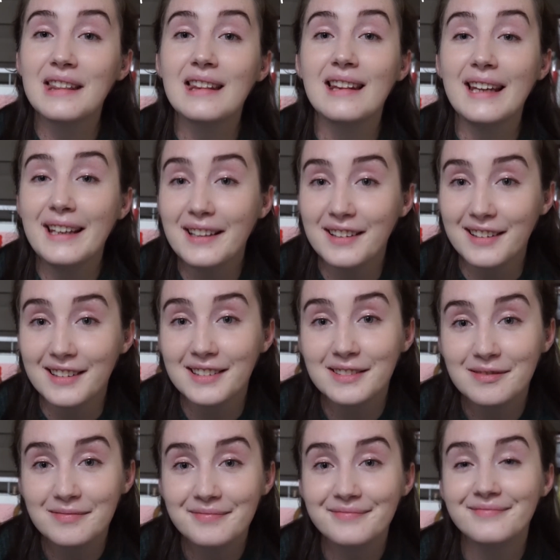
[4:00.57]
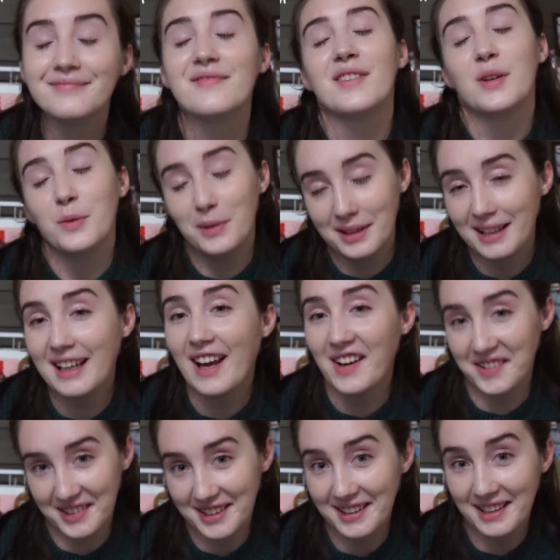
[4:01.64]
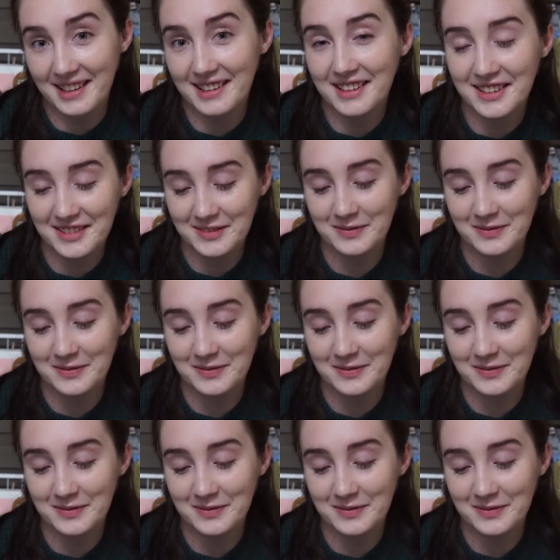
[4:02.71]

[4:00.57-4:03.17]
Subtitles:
later with a calculator.